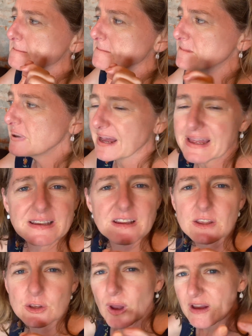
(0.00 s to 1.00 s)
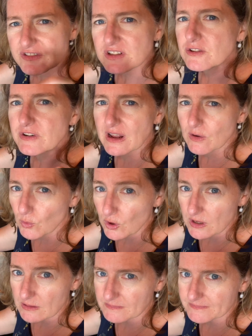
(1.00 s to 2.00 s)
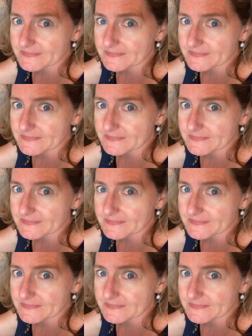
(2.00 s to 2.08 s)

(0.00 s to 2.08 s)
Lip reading: But you have to learn how to work them.